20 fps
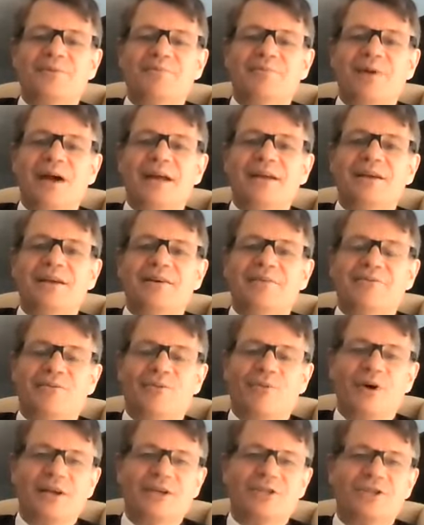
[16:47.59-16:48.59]
many of
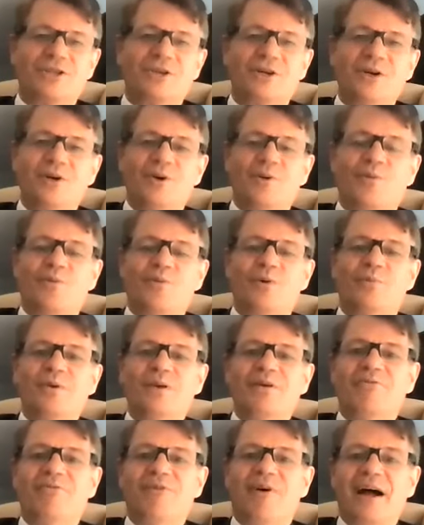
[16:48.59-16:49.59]
which will
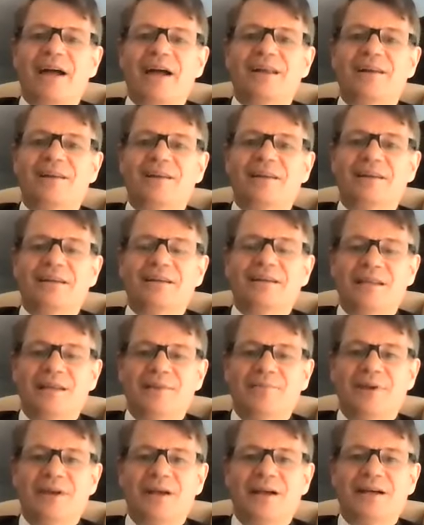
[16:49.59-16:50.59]
be vital in
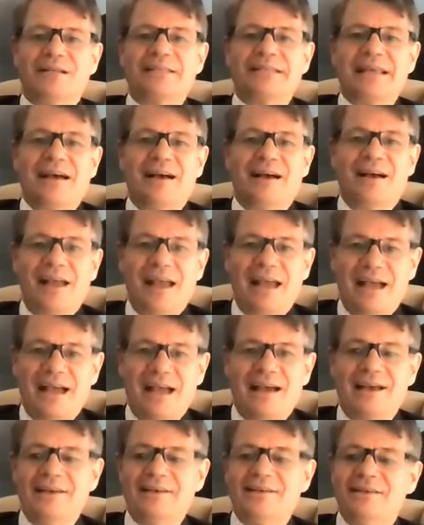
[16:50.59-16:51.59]
keeping us
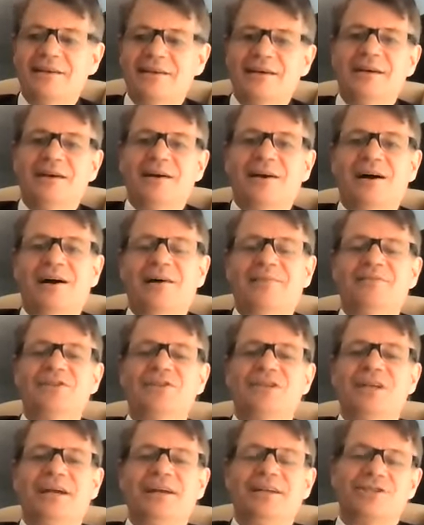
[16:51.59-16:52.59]
ahead of
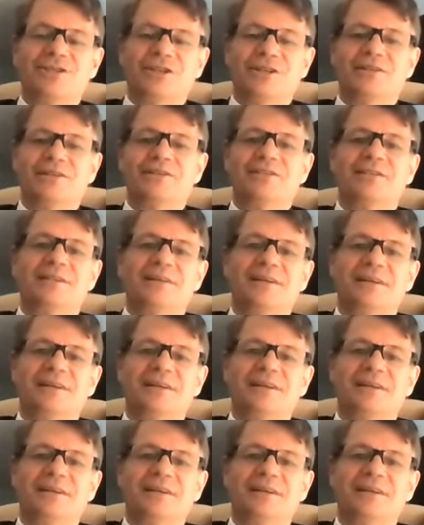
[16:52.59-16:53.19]
changes